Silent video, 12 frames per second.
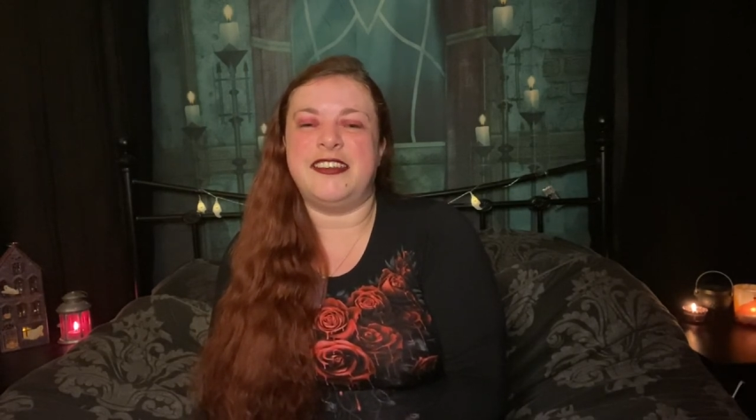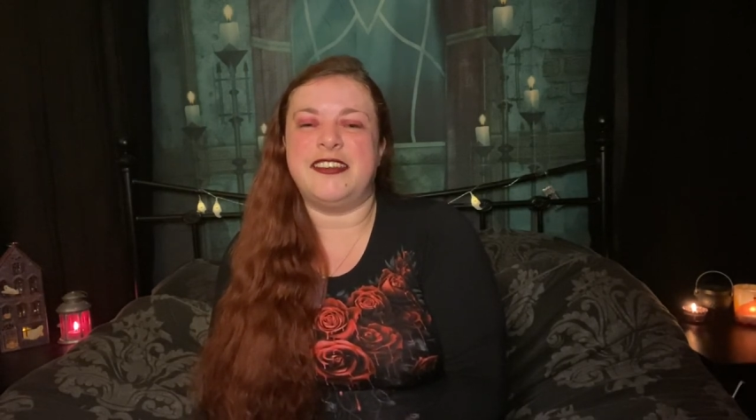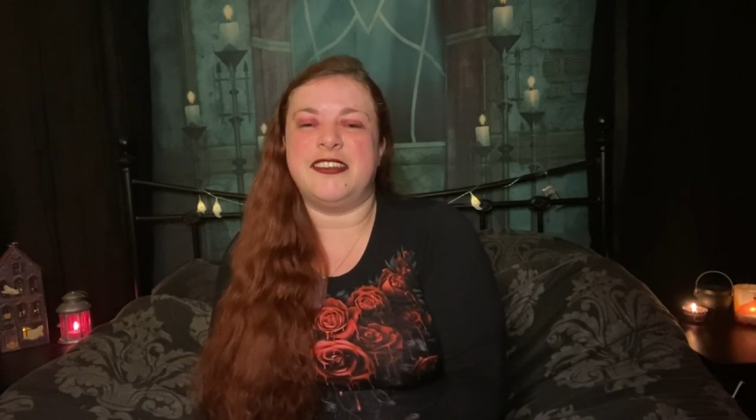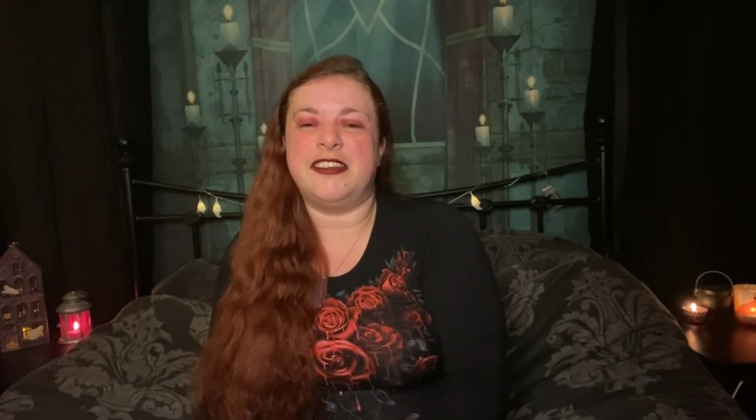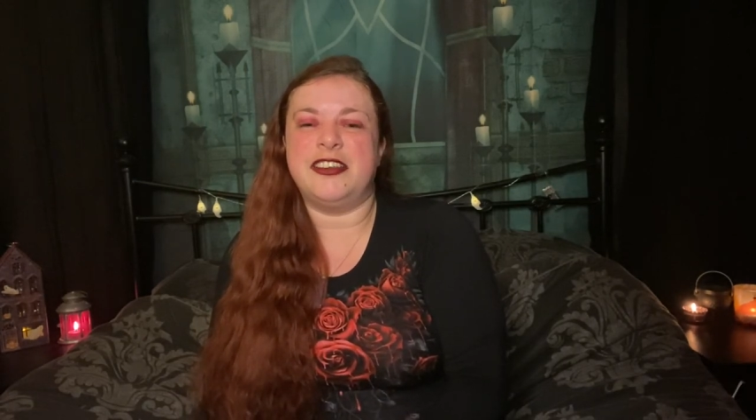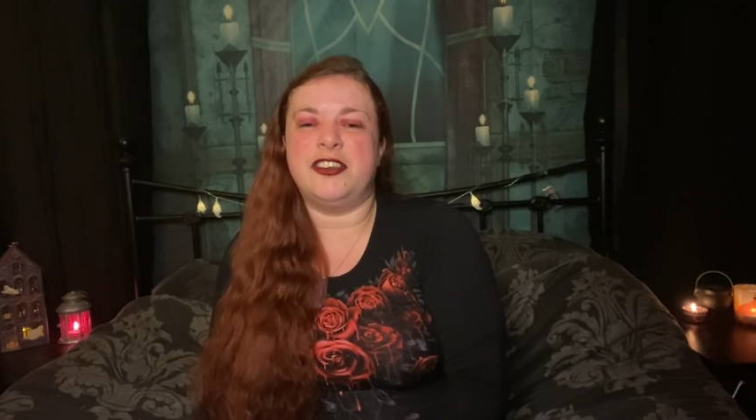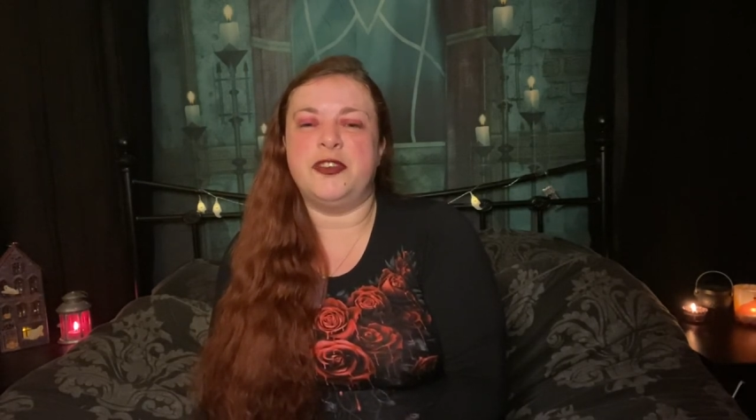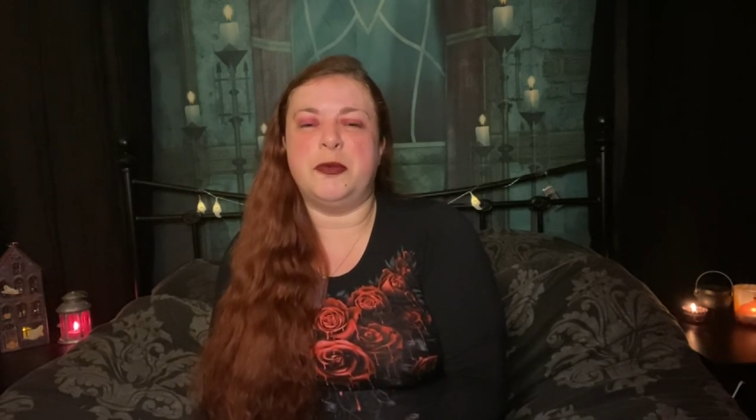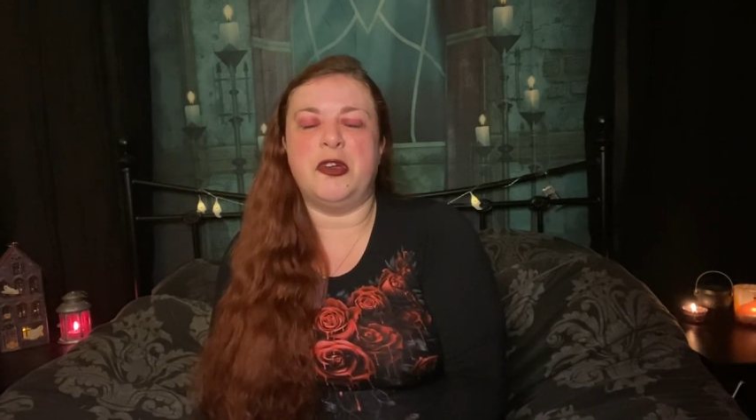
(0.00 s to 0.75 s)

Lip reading: to